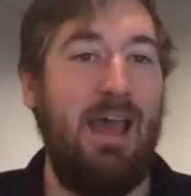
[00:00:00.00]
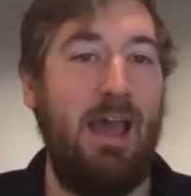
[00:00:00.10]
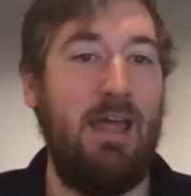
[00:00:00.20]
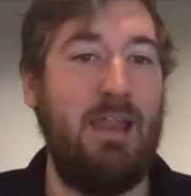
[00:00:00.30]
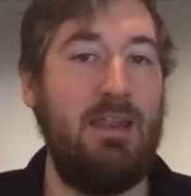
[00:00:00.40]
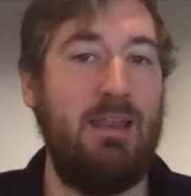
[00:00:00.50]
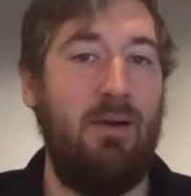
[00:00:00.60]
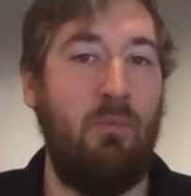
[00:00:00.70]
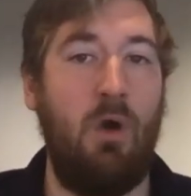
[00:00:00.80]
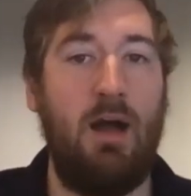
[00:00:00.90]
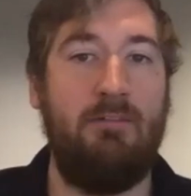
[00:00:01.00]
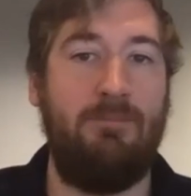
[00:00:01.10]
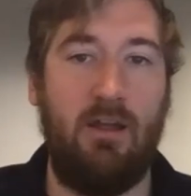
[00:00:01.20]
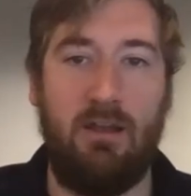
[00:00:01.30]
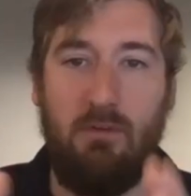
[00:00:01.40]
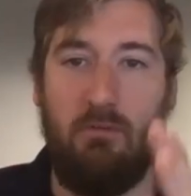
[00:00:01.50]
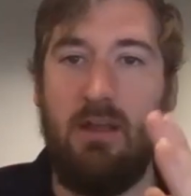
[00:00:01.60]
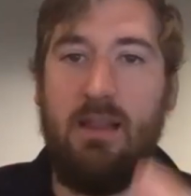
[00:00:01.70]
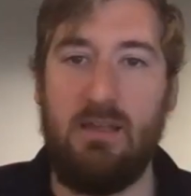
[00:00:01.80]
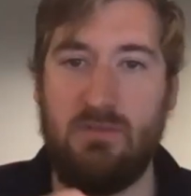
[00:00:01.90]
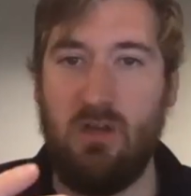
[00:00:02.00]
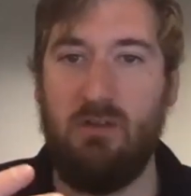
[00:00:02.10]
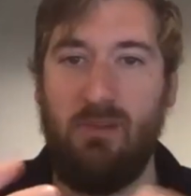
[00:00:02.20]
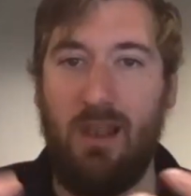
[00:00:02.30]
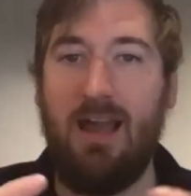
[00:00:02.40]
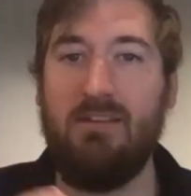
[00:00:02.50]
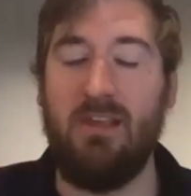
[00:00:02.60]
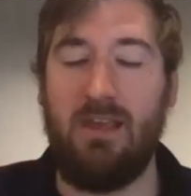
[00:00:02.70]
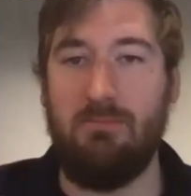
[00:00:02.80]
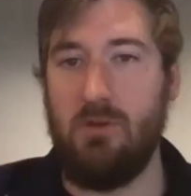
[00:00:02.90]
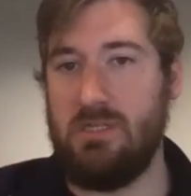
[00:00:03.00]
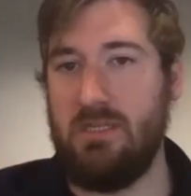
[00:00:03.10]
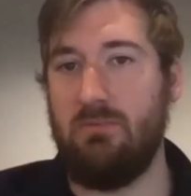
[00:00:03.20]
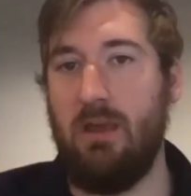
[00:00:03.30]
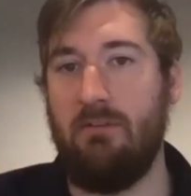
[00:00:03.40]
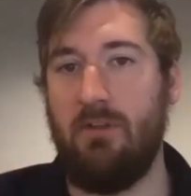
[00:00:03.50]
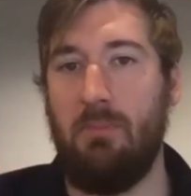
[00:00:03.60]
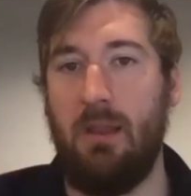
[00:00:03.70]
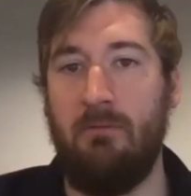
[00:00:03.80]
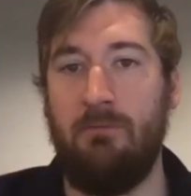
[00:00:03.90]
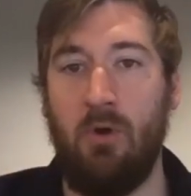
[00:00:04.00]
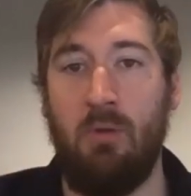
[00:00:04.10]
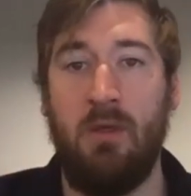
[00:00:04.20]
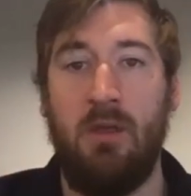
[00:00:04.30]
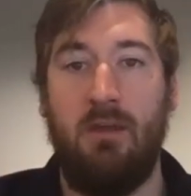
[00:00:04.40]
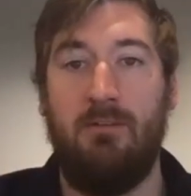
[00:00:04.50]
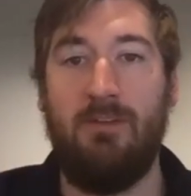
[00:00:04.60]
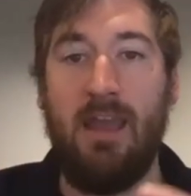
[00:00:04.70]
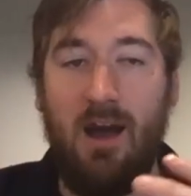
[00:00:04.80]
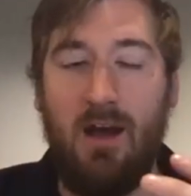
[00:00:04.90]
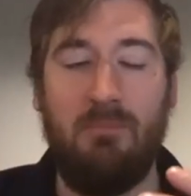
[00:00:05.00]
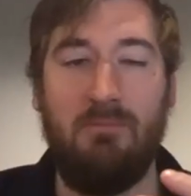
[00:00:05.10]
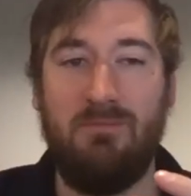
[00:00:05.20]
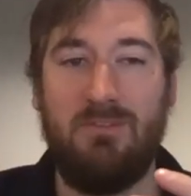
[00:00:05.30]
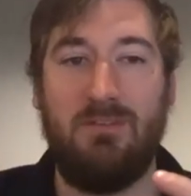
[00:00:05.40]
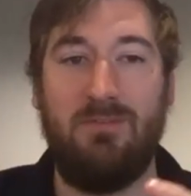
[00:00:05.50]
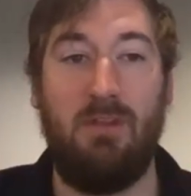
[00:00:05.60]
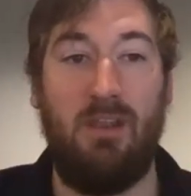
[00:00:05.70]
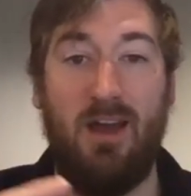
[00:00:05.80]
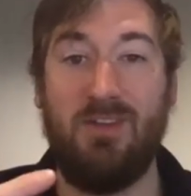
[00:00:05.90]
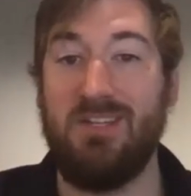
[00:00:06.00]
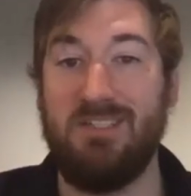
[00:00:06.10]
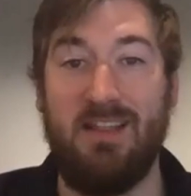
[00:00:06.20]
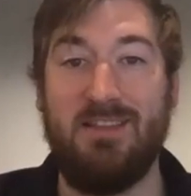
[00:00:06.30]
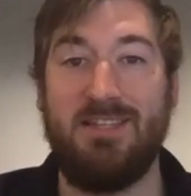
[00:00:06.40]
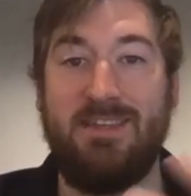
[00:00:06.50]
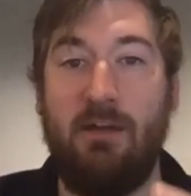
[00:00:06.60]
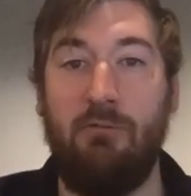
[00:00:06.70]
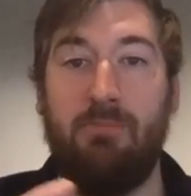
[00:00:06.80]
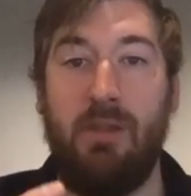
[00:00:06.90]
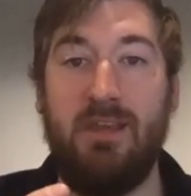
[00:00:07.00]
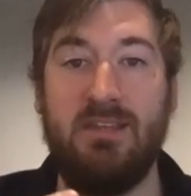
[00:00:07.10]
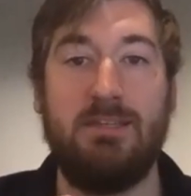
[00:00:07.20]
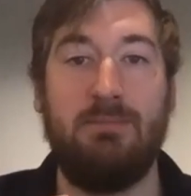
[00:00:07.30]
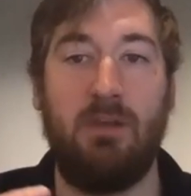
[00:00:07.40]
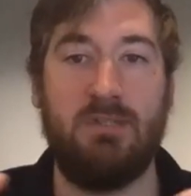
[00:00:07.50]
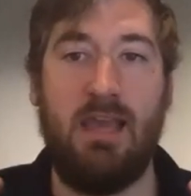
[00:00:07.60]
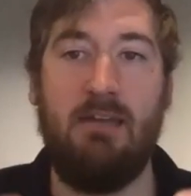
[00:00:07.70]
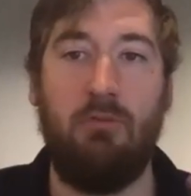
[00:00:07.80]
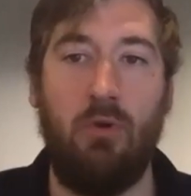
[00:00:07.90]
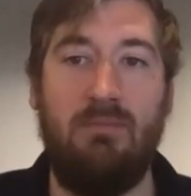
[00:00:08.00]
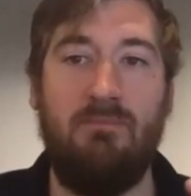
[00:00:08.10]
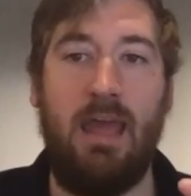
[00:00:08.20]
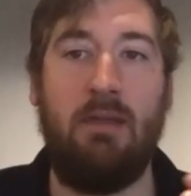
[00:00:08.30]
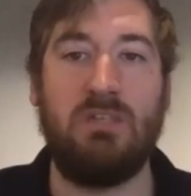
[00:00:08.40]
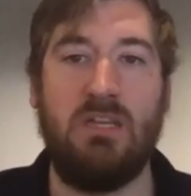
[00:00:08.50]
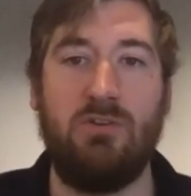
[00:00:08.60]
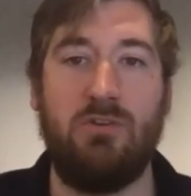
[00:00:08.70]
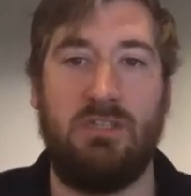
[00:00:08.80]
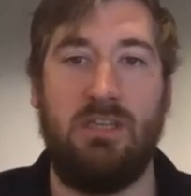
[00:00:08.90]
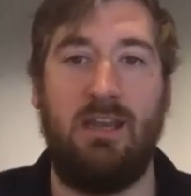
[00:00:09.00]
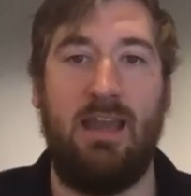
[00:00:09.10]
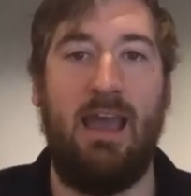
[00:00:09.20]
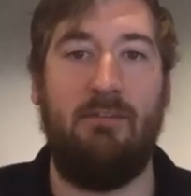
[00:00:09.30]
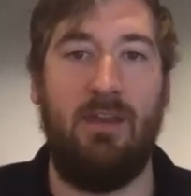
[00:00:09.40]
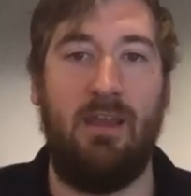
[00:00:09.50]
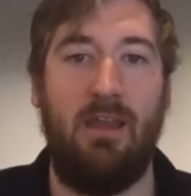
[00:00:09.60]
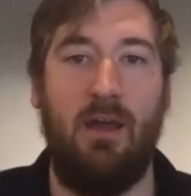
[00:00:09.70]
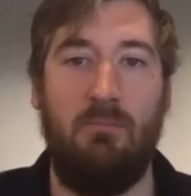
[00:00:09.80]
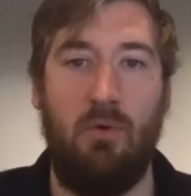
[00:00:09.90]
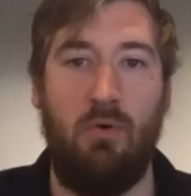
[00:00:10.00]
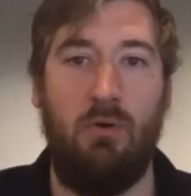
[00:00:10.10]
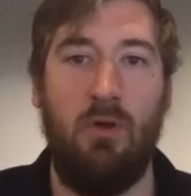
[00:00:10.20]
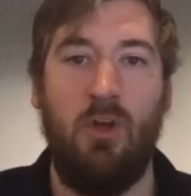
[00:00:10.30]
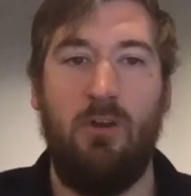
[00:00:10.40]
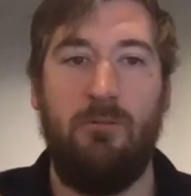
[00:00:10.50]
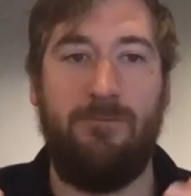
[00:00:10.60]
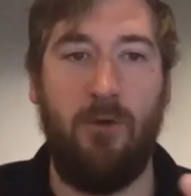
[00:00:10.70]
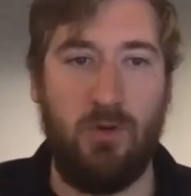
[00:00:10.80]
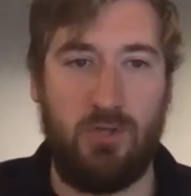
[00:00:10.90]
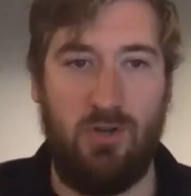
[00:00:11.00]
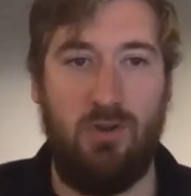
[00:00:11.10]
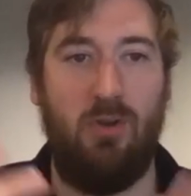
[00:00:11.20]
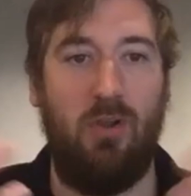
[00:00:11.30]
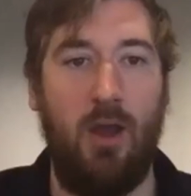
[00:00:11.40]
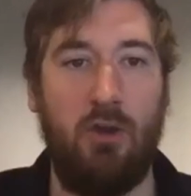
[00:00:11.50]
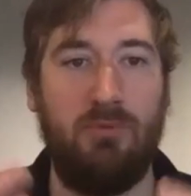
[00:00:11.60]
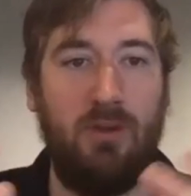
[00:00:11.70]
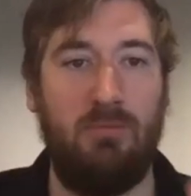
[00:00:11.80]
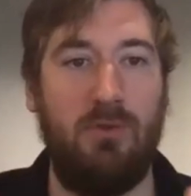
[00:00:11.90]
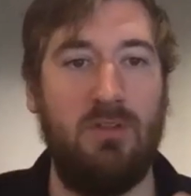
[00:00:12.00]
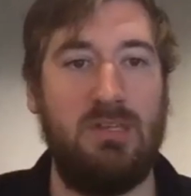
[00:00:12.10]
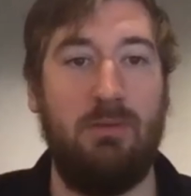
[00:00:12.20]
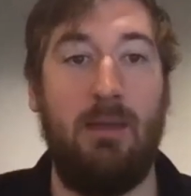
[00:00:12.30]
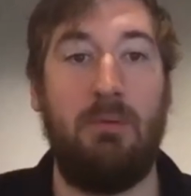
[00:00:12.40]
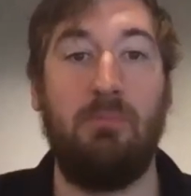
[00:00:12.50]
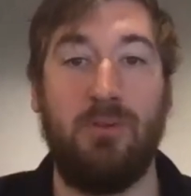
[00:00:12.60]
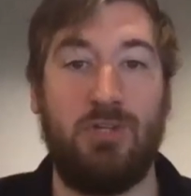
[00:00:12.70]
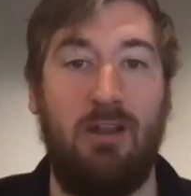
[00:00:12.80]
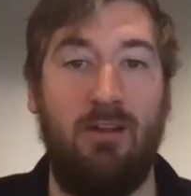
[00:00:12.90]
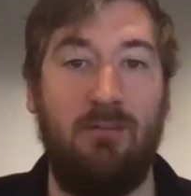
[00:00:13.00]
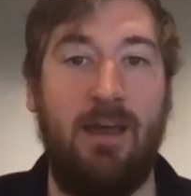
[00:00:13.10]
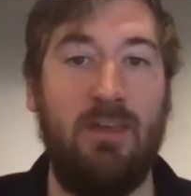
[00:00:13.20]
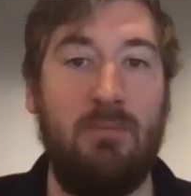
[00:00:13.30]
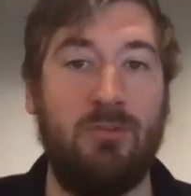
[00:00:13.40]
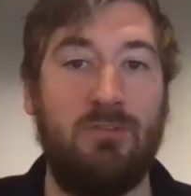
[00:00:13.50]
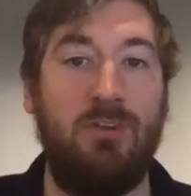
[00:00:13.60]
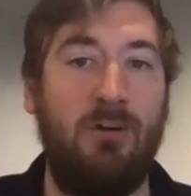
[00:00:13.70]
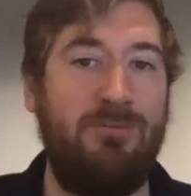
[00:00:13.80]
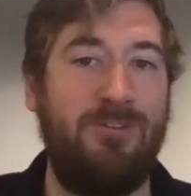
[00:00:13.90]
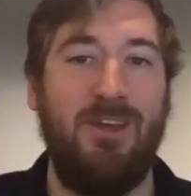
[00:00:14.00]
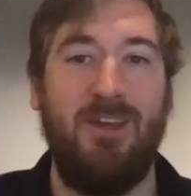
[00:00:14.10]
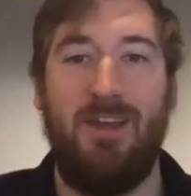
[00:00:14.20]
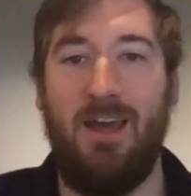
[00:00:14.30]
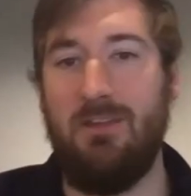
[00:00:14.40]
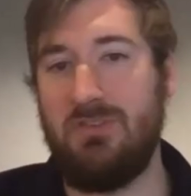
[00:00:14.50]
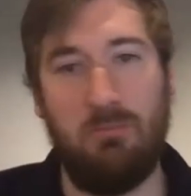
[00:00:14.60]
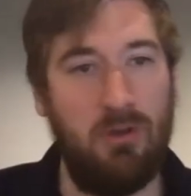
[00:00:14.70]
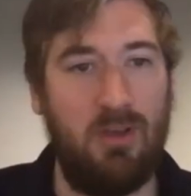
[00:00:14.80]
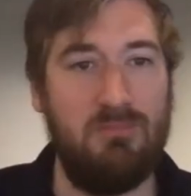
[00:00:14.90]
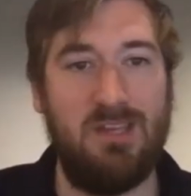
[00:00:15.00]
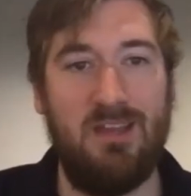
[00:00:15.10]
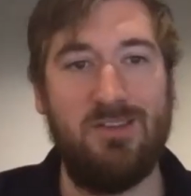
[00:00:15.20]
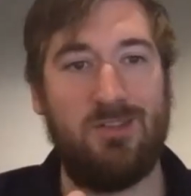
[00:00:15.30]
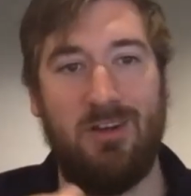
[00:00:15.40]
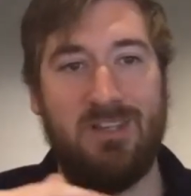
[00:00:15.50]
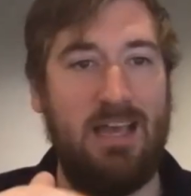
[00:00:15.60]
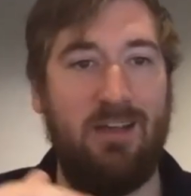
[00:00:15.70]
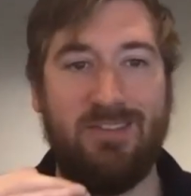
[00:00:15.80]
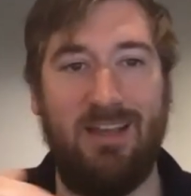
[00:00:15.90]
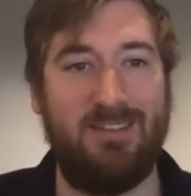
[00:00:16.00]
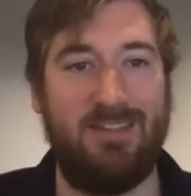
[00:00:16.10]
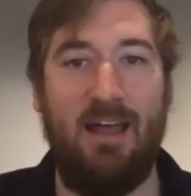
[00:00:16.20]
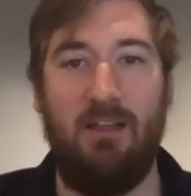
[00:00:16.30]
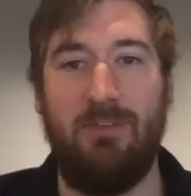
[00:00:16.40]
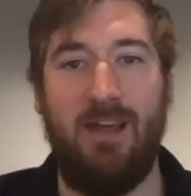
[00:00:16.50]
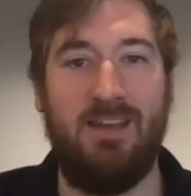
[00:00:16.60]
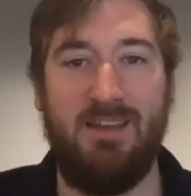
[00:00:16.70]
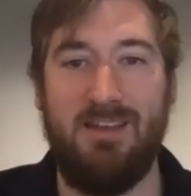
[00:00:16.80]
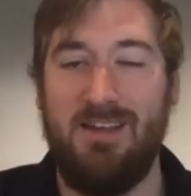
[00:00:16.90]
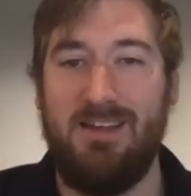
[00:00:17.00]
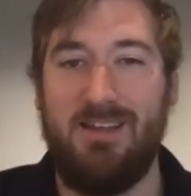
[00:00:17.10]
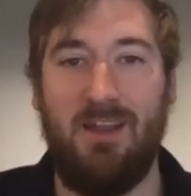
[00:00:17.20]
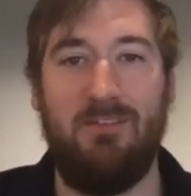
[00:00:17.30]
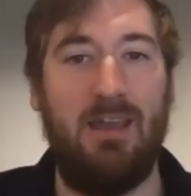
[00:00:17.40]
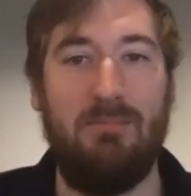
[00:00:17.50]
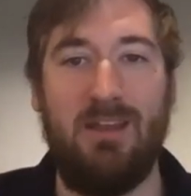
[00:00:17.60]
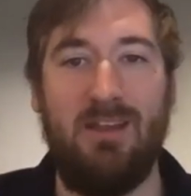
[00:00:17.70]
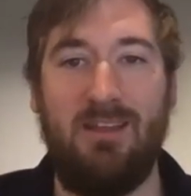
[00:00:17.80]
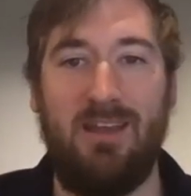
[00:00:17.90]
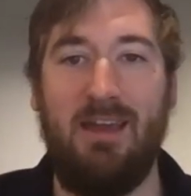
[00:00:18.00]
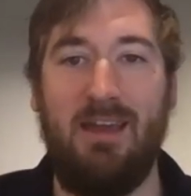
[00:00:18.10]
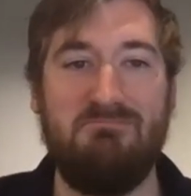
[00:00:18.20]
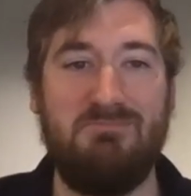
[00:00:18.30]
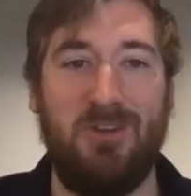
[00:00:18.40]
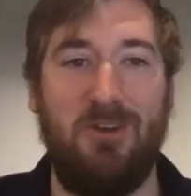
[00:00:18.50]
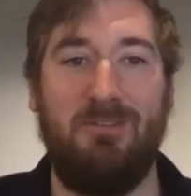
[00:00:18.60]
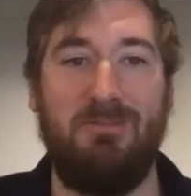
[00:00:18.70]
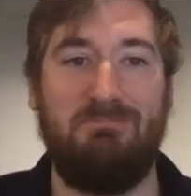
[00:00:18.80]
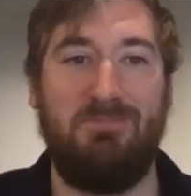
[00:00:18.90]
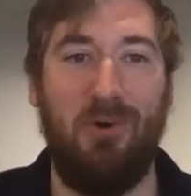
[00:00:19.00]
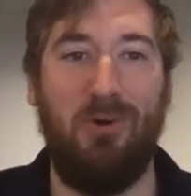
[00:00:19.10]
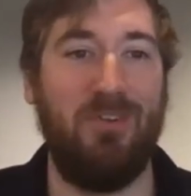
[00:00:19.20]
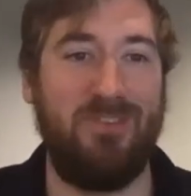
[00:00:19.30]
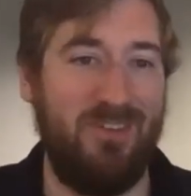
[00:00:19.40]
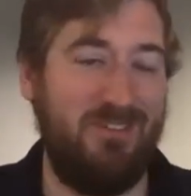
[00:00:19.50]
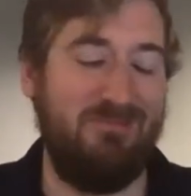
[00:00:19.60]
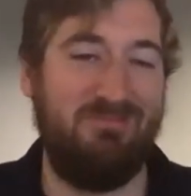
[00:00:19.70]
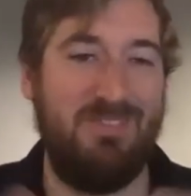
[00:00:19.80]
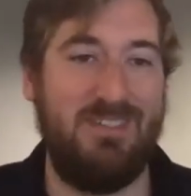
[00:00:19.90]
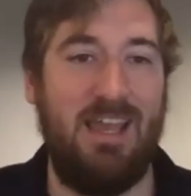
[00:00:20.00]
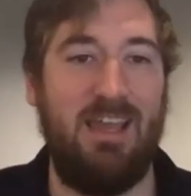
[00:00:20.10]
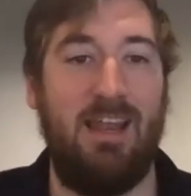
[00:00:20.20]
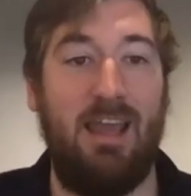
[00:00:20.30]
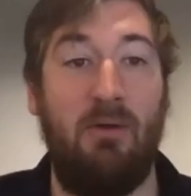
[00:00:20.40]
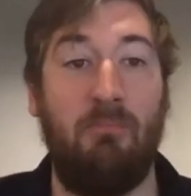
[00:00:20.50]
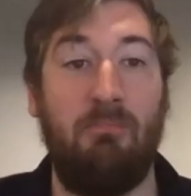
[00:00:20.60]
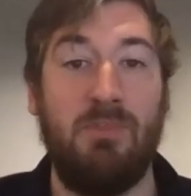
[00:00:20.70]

And what I found in the really sort of lively communities we have on the platform, they are to the large extent self-policed, because everyone in there is interested in having a more functional, open community where people are sharing valuable stuff. And if someone comes in just trying to sell, they immediately get sort of caught and taken out.